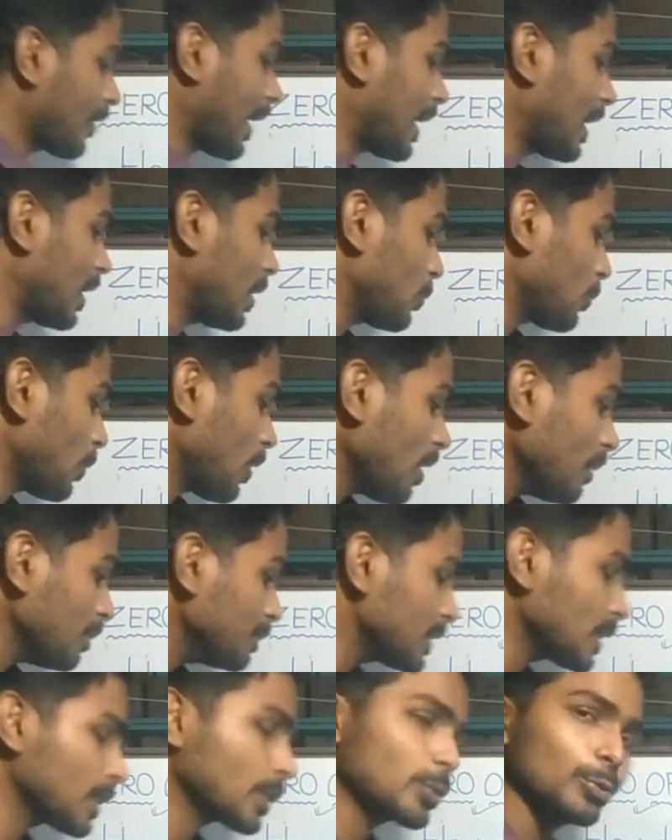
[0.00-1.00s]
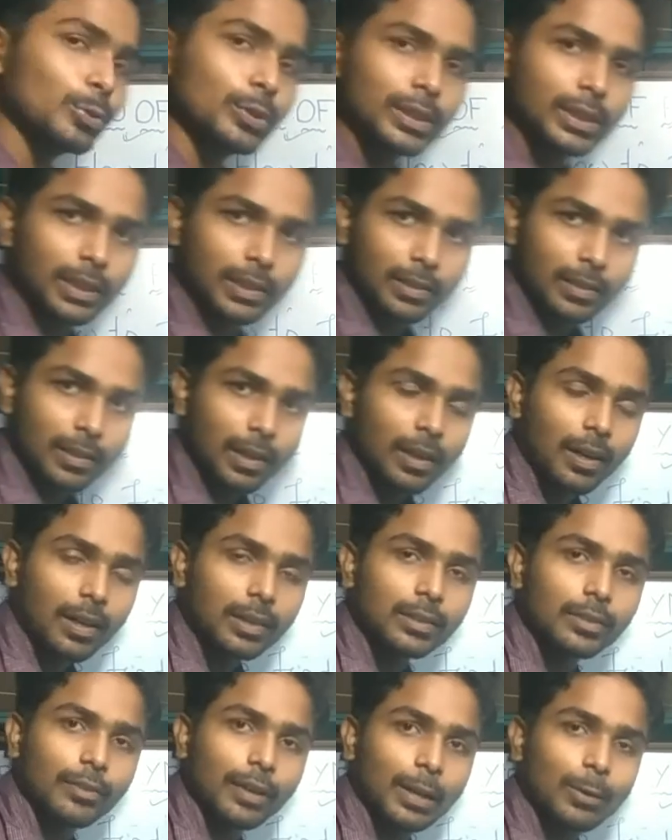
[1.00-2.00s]
value of the root or
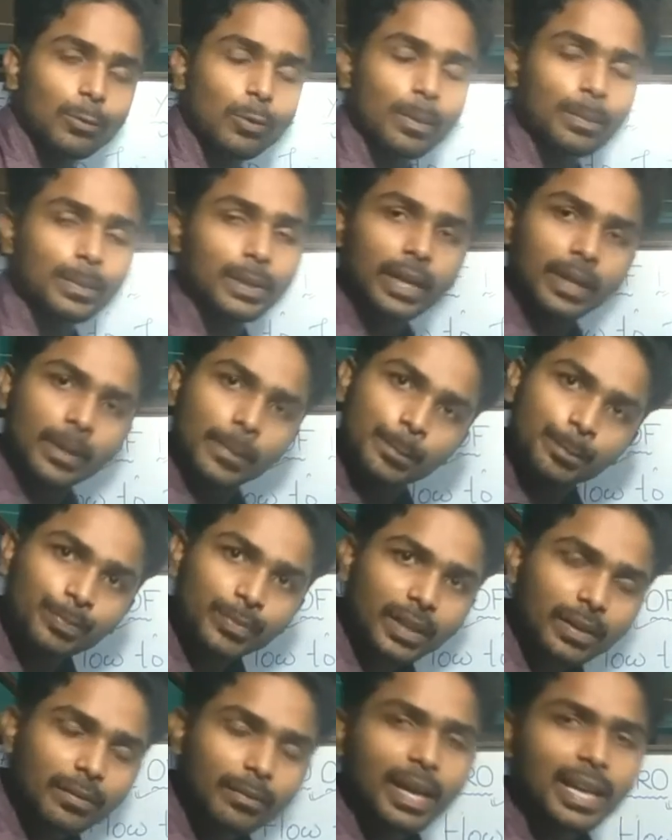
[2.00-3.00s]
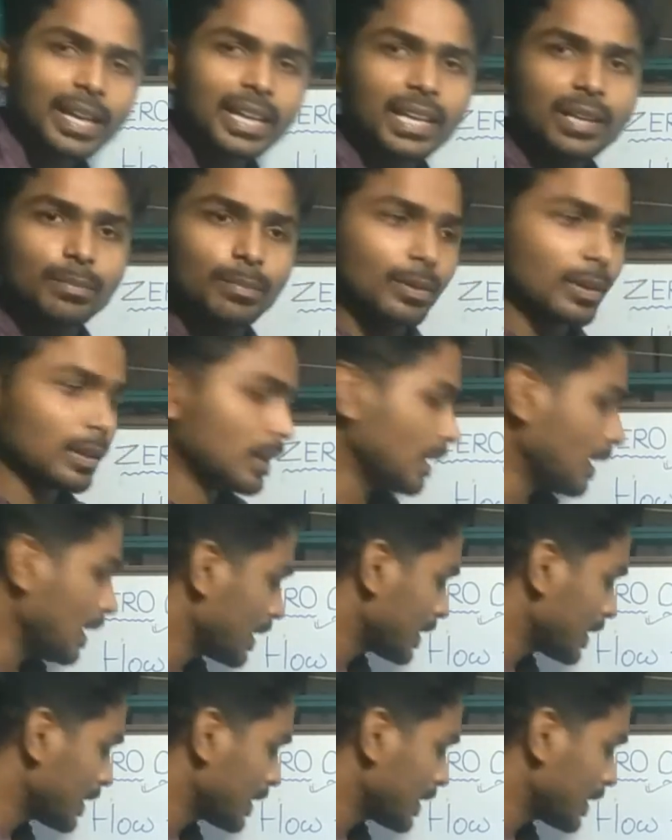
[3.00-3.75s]
the value of the variable.